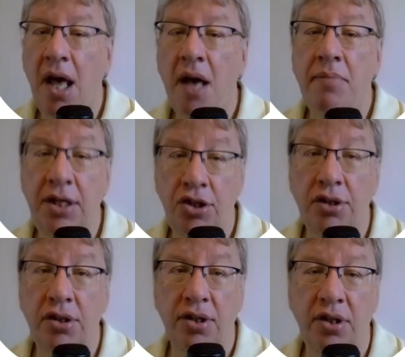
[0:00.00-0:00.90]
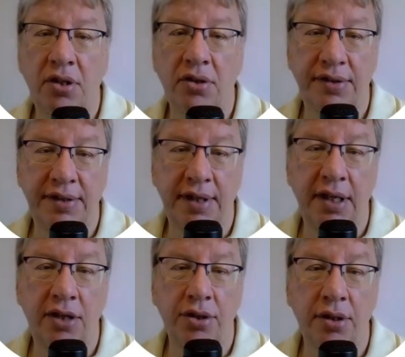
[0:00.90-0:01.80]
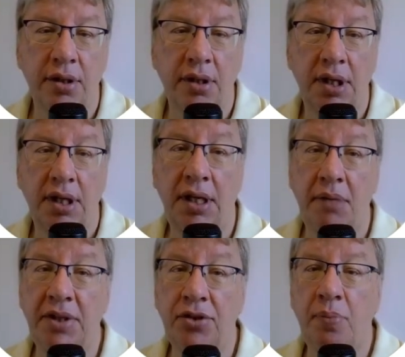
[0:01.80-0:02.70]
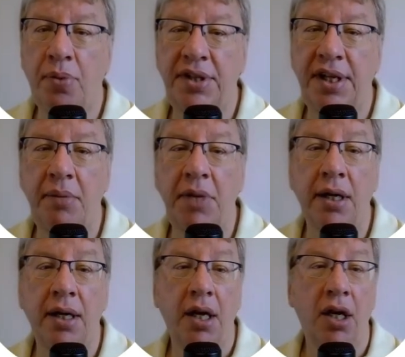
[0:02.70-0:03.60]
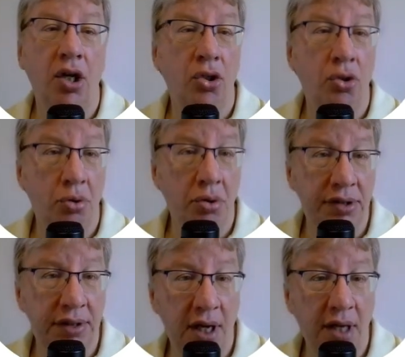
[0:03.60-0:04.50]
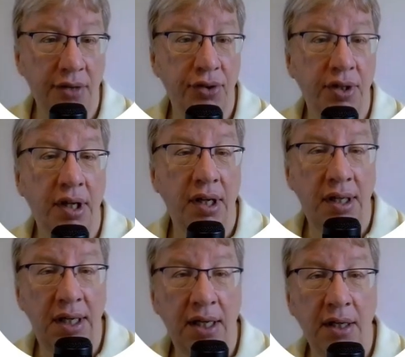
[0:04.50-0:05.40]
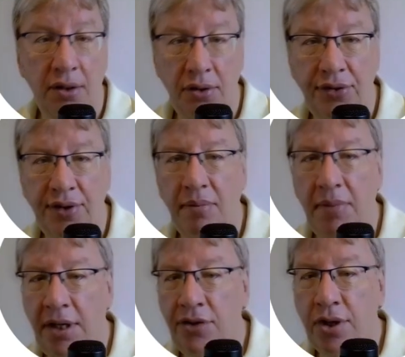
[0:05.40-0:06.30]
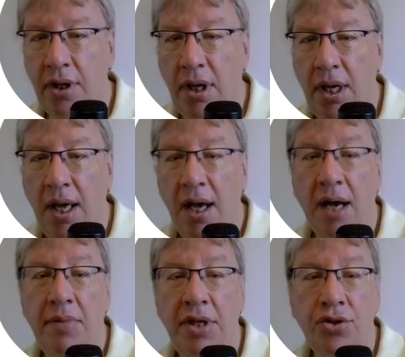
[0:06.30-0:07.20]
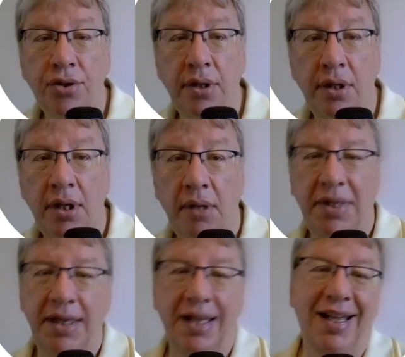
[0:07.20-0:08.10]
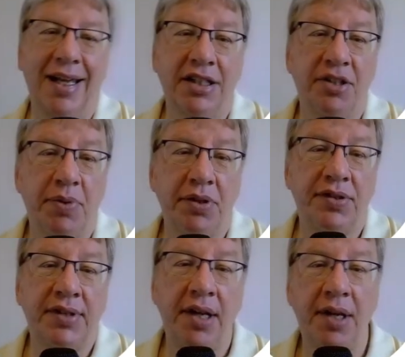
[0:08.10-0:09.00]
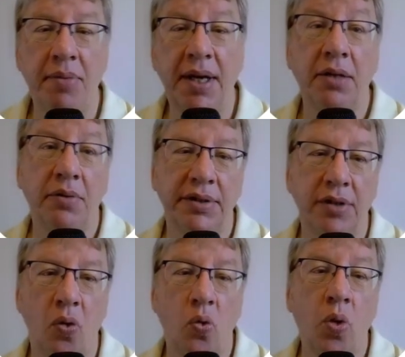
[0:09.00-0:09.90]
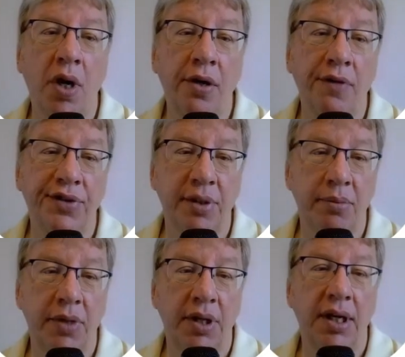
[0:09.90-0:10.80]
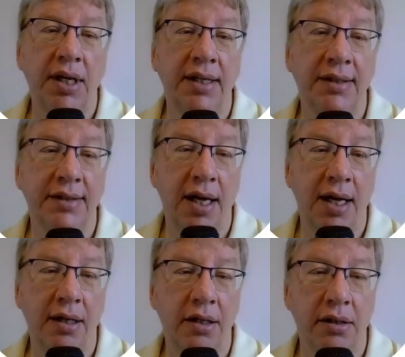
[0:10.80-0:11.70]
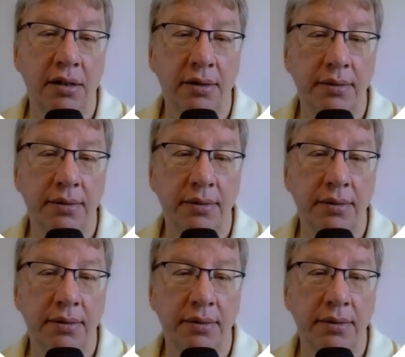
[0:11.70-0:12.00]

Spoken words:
mention the constellation. In Mesopotamia, two stars near Ursa Major are mentioned, but experts still debate whether one of them is Alcor.